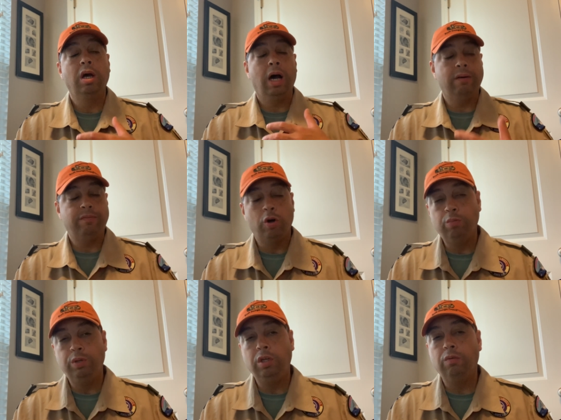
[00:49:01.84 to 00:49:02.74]
I've
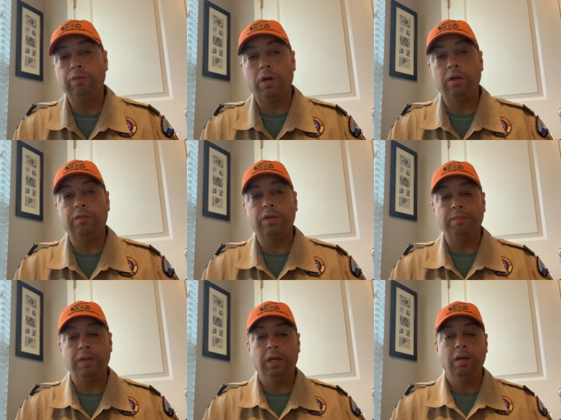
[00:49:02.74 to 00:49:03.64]
hoped that you've learned
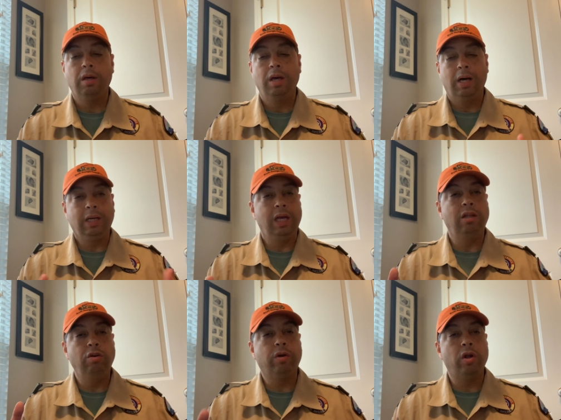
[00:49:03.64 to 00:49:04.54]
something.
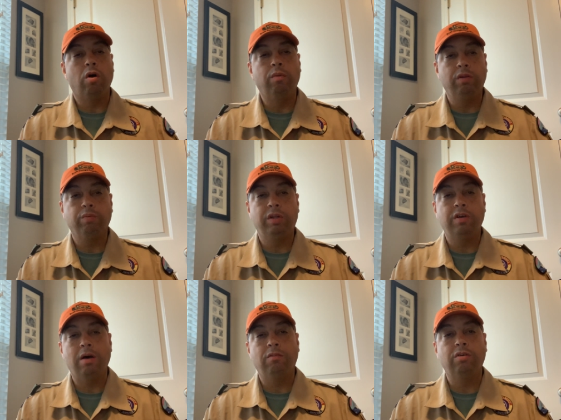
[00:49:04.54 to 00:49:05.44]
Again, you can always reach
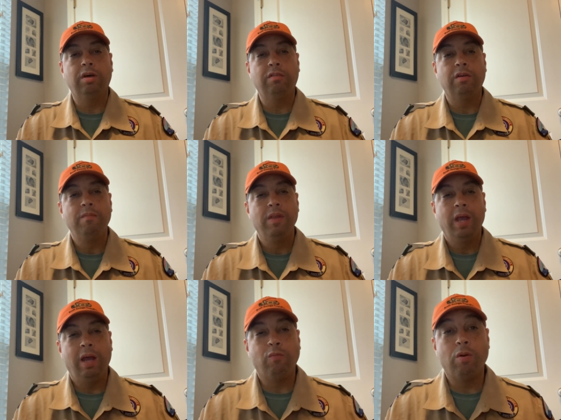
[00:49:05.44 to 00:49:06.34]
out to us.
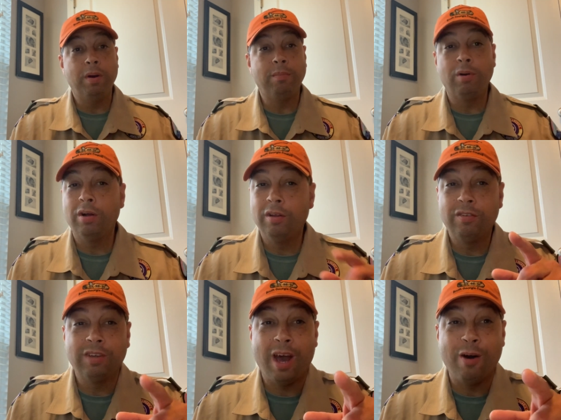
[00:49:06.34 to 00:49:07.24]
And remember,
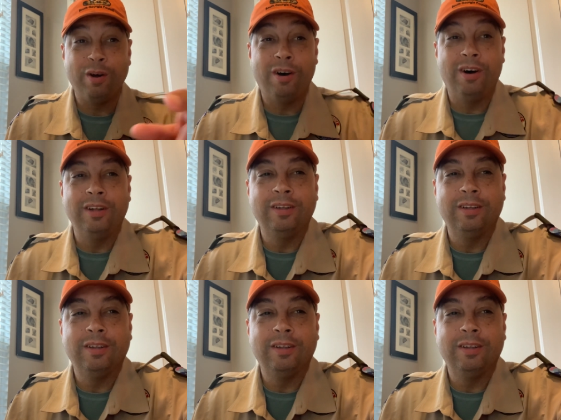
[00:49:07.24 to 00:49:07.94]
Scout on.